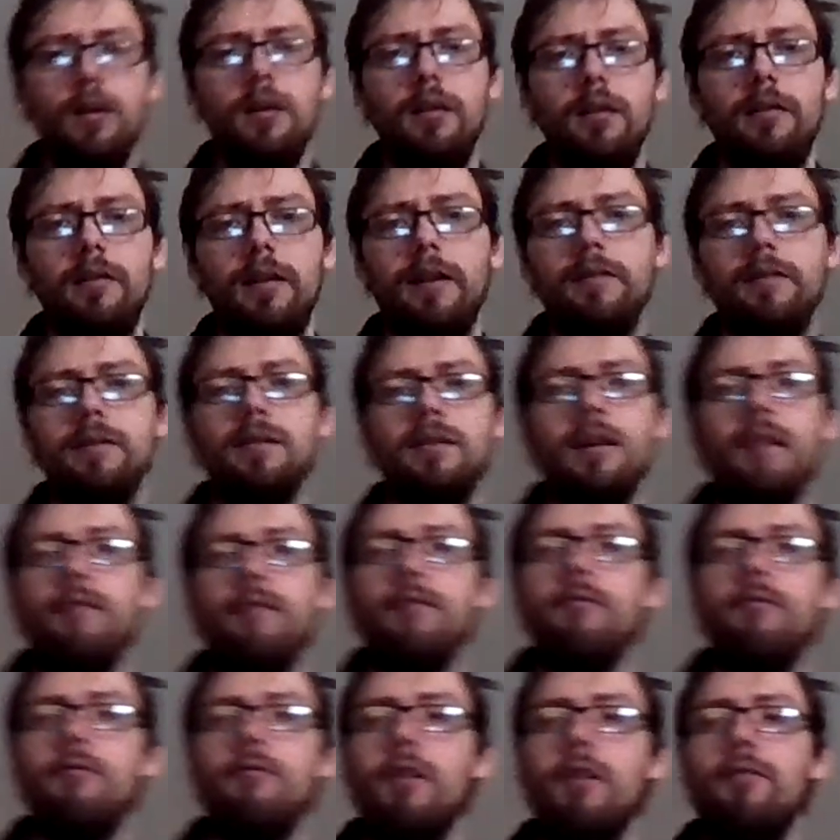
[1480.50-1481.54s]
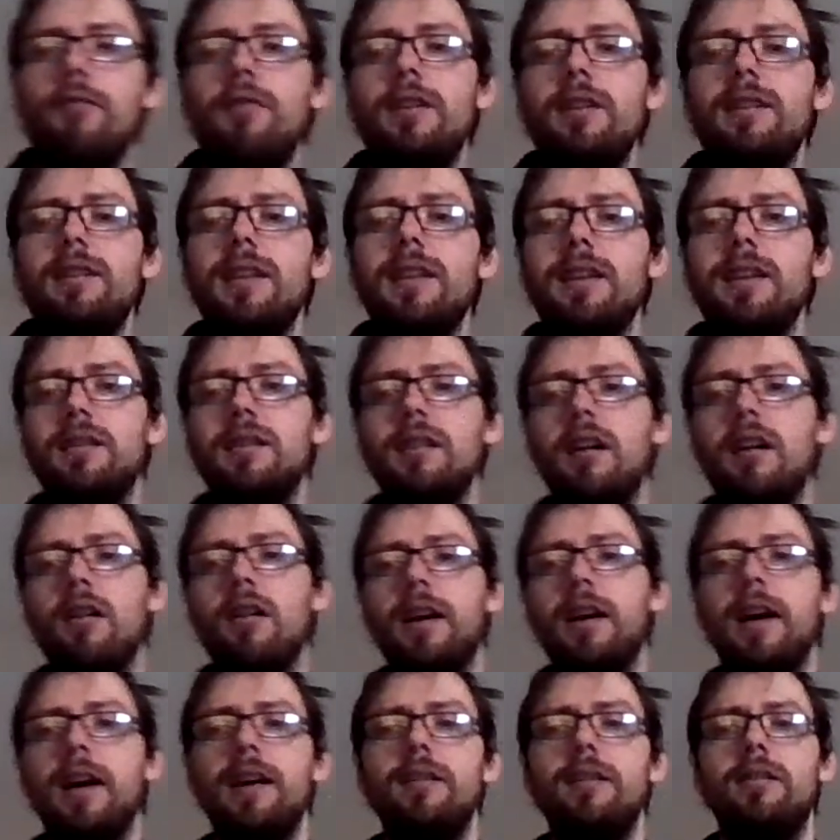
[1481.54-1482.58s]
There's roughly 6
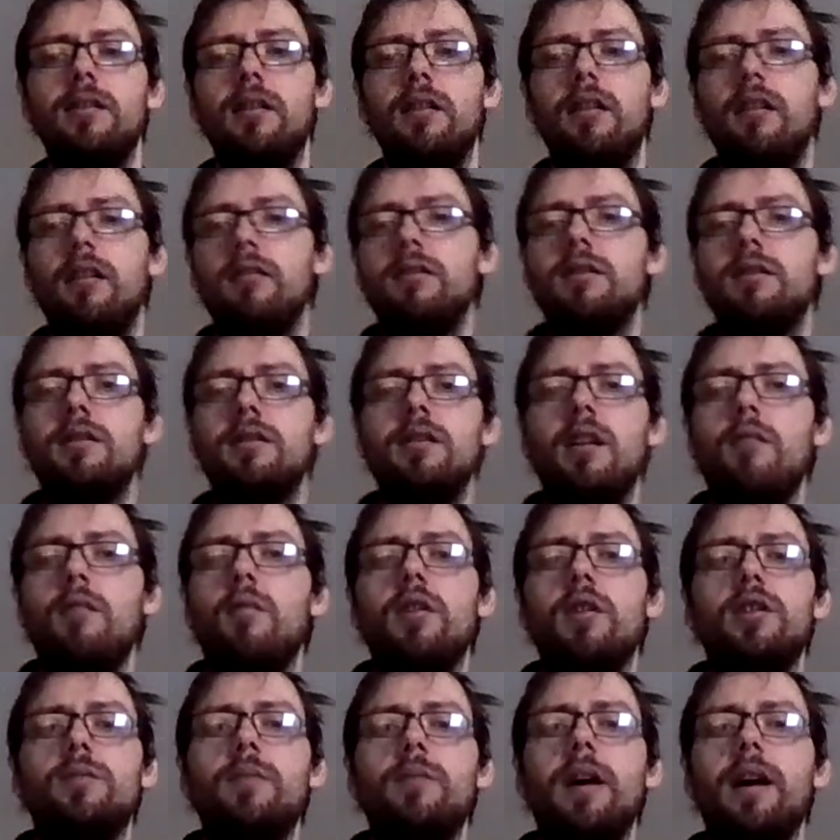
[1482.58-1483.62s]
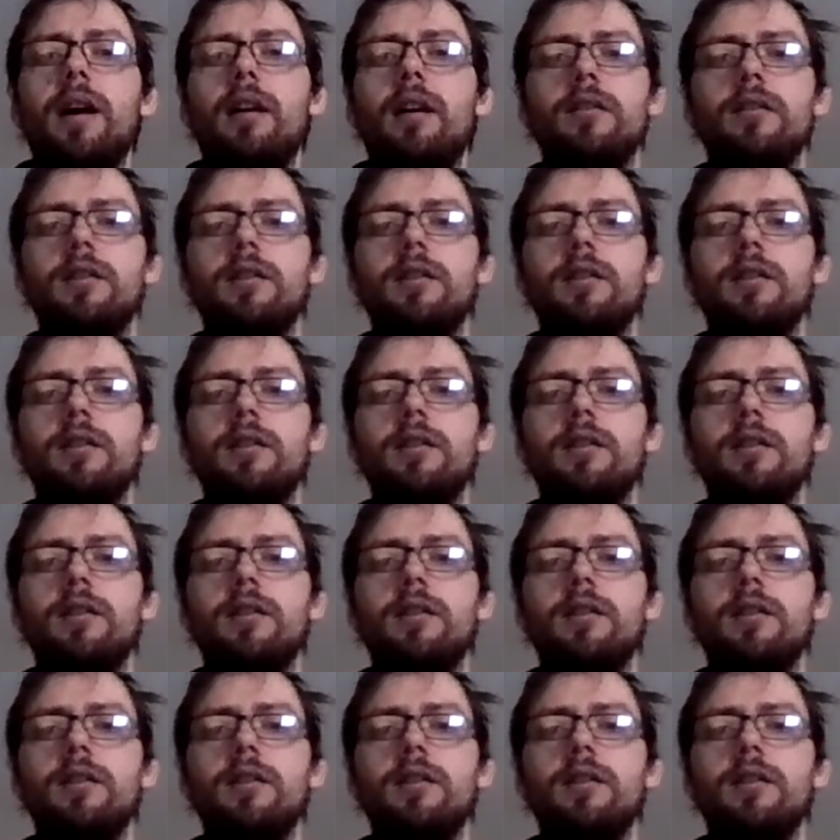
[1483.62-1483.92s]
arcades that are so much better,